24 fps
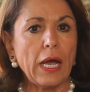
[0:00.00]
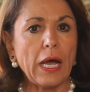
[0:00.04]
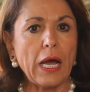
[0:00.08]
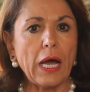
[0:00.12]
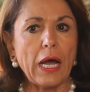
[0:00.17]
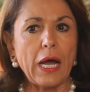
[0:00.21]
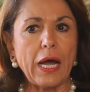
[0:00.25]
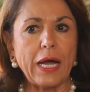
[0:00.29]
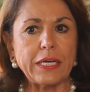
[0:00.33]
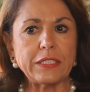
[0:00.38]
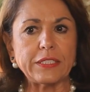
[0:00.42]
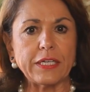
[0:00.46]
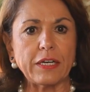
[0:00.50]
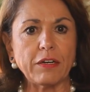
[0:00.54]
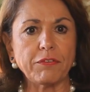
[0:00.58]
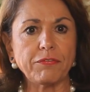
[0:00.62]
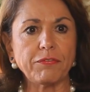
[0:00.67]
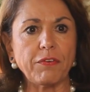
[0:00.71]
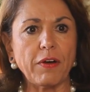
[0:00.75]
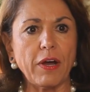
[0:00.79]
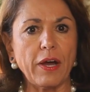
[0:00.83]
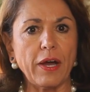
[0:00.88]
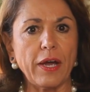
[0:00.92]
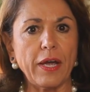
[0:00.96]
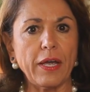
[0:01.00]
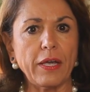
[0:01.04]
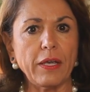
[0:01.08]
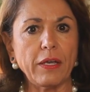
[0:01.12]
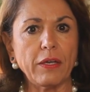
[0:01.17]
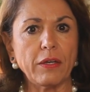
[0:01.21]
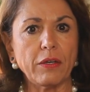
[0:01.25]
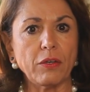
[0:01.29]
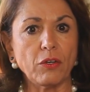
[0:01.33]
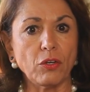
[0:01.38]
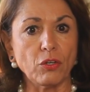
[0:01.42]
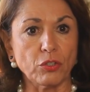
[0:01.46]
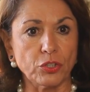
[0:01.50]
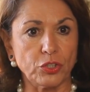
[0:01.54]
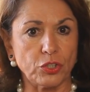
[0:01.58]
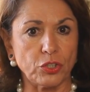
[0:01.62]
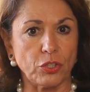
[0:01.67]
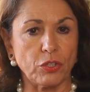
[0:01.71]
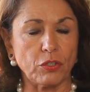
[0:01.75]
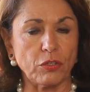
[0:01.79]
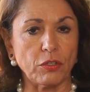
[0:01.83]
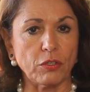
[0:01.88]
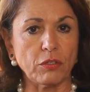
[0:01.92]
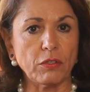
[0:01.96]
identify your
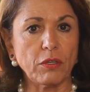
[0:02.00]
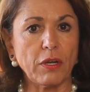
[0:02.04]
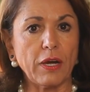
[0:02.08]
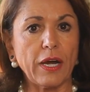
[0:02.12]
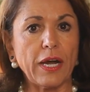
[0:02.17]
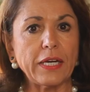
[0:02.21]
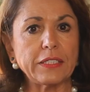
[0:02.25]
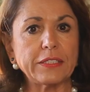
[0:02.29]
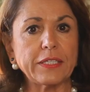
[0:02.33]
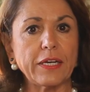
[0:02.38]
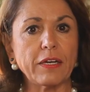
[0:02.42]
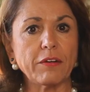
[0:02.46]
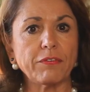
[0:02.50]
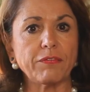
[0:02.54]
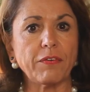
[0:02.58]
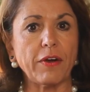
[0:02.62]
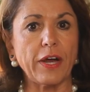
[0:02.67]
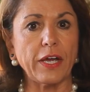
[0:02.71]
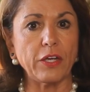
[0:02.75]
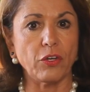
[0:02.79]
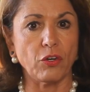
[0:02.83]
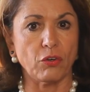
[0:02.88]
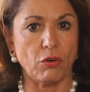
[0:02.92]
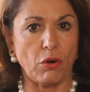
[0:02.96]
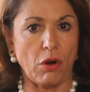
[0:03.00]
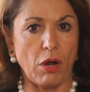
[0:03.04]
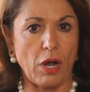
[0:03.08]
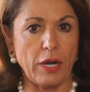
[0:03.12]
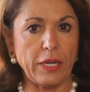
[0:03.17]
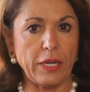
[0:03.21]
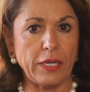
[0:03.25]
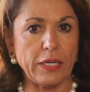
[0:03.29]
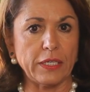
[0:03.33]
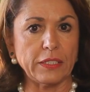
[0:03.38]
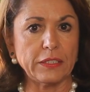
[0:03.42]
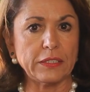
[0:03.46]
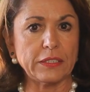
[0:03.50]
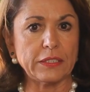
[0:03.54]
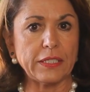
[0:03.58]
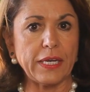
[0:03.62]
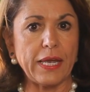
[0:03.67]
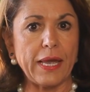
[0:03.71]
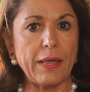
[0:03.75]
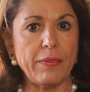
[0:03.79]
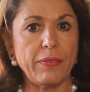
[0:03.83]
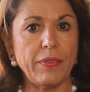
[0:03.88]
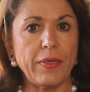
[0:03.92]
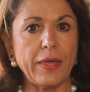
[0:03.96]
circle, identify your audience,
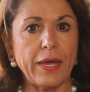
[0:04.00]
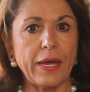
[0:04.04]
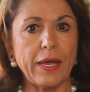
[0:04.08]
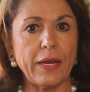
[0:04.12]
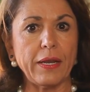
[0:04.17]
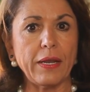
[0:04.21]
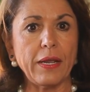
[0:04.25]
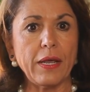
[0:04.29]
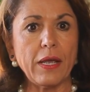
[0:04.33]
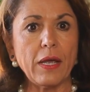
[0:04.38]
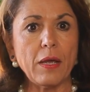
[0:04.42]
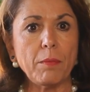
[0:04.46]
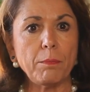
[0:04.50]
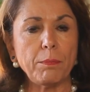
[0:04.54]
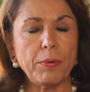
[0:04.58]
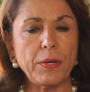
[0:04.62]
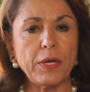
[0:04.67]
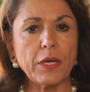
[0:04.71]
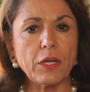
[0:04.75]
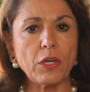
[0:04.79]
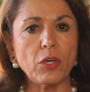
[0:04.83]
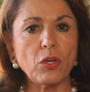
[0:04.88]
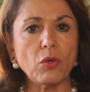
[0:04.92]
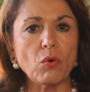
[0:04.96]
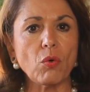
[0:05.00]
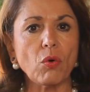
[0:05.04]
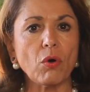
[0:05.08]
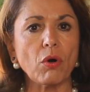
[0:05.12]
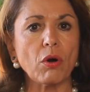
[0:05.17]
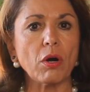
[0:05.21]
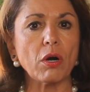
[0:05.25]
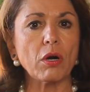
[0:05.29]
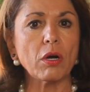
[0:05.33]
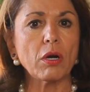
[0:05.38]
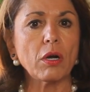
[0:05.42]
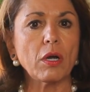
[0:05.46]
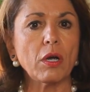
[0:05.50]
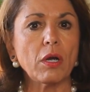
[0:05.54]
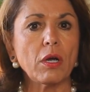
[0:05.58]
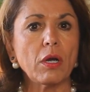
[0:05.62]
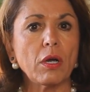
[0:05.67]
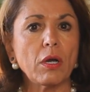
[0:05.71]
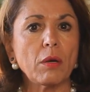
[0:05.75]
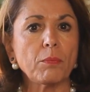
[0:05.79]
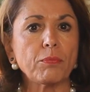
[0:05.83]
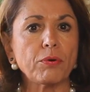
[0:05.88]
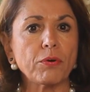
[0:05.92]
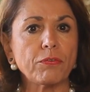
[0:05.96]
and then pick your
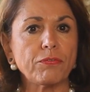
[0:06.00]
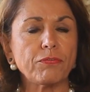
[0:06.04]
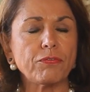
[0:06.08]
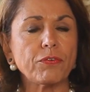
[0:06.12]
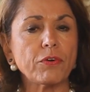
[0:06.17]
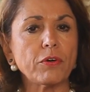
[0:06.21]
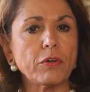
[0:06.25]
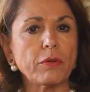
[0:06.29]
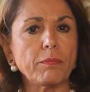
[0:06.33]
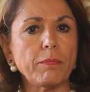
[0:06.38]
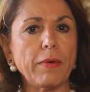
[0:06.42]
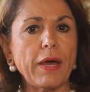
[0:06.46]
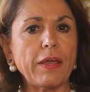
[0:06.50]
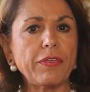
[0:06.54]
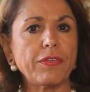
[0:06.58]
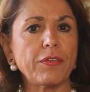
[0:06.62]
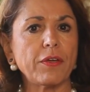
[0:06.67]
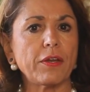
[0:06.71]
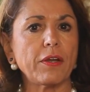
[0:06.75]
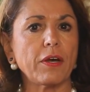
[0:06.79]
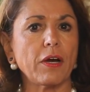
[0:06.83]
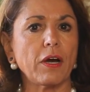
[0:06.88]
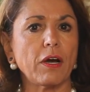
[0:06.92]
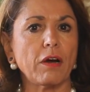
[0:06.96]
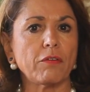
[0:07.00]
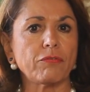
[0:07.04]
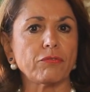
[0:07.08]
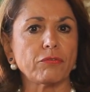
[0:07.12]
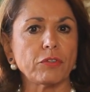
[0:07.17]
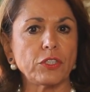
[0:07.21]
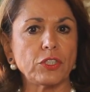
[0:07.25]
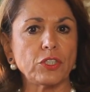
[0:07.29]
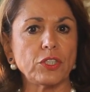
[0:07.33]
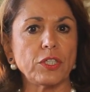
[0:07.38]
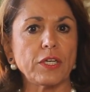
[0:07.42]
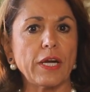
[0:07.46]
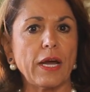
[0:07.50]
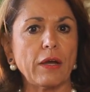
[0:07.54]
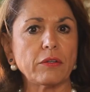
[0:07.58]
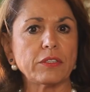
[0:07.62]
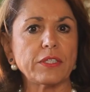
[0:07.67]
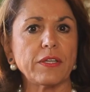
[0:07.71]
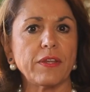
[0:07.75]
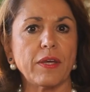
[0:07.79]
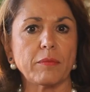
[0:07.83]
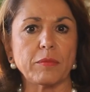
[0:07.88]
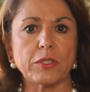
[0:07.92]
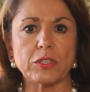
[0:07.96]
preferred method of reaching out
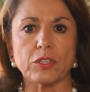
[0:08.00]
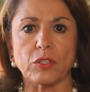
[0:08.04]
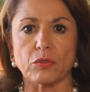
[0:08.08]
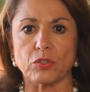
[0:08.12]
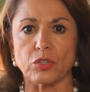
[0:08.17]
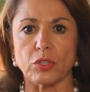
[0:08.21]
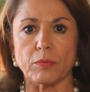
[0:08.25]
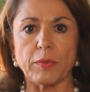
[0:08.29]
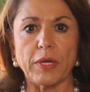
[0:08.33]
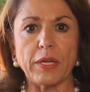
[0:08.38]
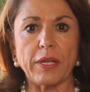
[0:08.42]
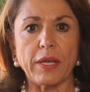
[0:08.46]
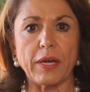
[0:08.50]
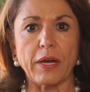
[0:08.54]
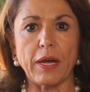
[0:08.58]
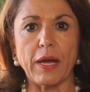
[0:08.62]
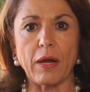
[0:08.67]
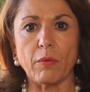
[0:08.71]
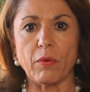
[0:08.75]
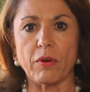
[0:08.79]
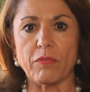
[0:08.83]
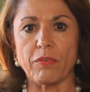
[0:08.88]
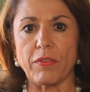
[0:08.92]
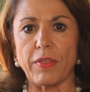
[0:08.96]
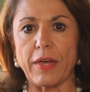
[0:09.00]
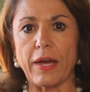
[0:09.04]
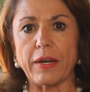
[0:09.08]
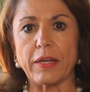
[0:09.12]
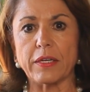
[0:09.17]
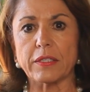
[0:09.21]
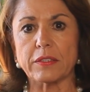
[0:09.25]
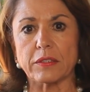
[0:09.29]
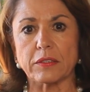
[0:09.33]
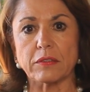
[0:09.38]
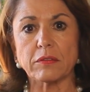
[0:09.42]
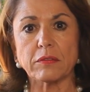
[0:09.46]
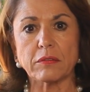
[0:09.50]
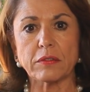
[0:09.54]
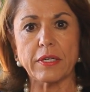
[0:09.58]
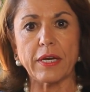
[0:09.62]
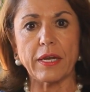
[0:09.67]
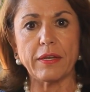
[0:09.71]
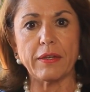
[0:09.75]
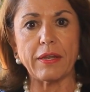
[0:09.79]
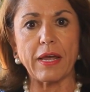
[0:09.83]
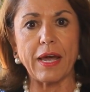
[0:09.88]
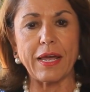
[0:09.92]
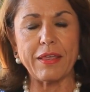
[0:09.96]
to them in social media, however that is.
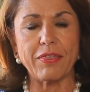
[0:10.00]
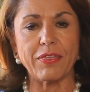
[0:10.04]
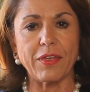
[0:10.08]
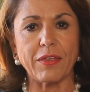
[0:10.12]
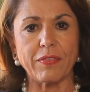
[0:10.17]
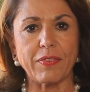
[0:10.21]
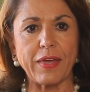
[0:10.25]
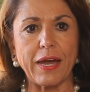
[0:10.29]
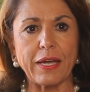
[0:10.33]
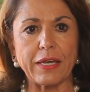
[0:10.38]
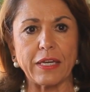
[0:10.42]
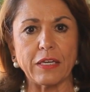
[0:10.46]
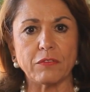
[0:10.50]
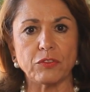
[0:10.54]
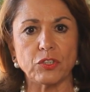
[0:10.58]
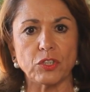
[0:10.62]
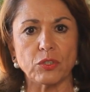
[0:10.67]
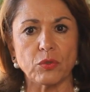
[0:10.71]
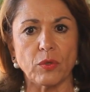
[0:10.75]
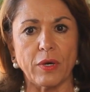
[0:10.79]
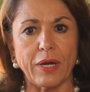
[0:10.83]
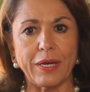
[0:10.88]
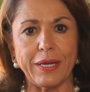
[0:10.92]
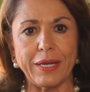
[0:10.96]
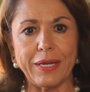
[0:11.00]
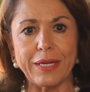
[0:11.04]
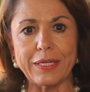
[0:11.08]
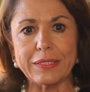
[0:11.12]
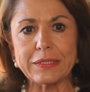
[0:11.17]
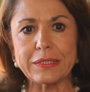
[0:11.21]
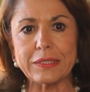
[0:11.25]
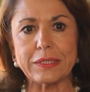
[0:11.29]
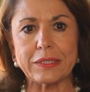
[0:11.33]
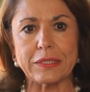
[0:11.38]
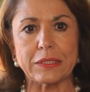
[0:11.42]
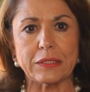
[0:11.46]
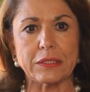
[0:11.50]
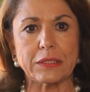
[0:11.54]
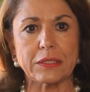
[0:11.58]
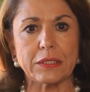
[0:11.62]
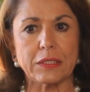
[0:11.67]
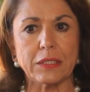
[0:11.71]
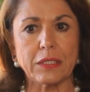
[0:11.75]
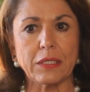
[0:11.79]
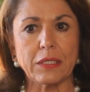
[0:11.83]
And I think that gives you an instant